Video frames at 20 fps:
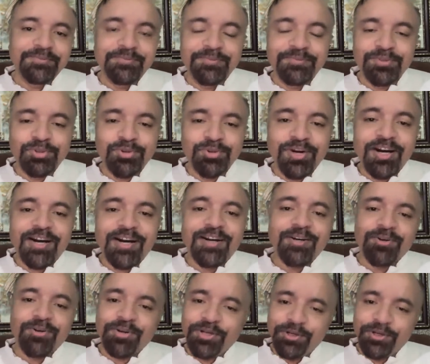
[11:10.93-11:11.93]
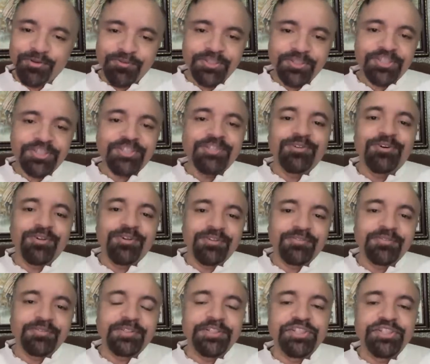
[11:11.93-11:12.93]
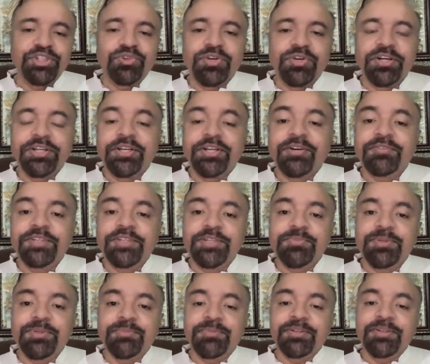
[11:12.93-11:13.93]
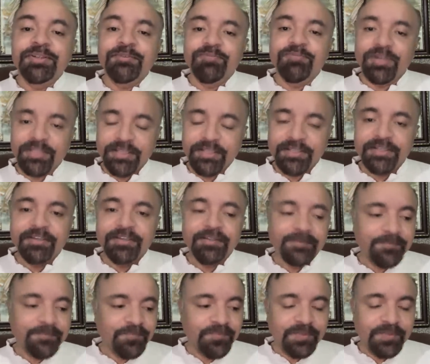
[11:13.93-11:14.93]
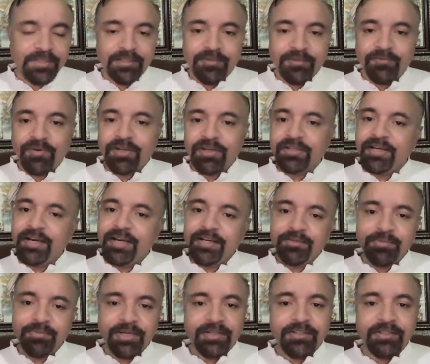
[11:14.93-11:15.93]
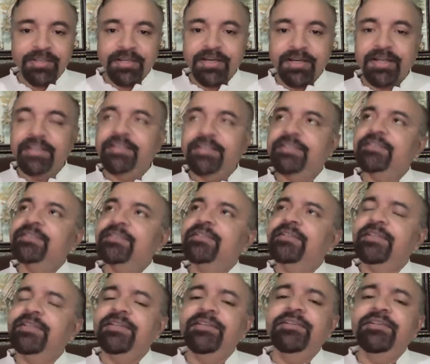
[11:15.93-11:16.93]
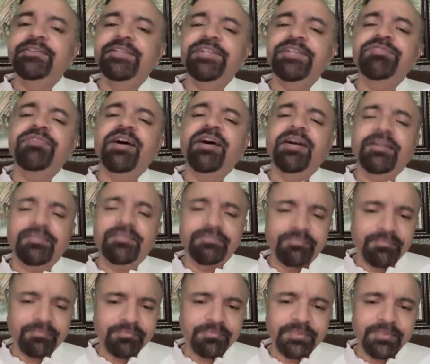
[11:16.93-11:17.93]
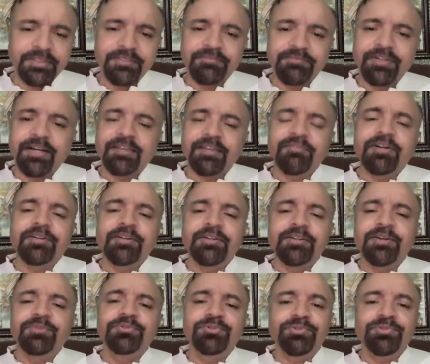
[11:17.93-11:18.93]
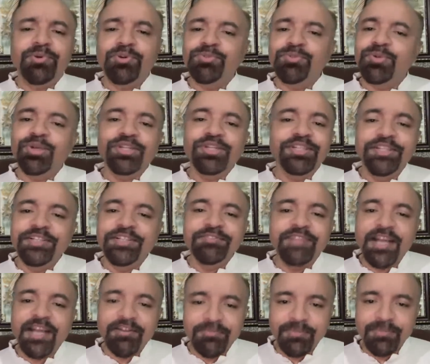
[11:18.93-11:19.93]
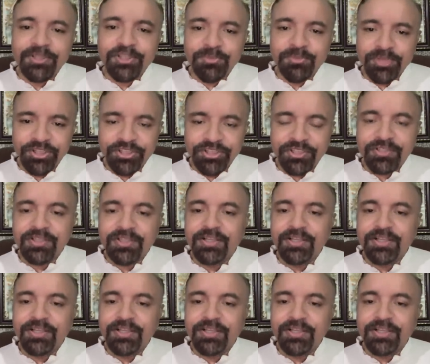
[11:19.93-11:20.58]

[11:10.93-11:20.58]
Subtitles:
jugaad or innovation or ingenuity of these people. What they did, one guy remained there and he'll just fire. He'll fire one round, two rounds because they didn't even have much ammunition.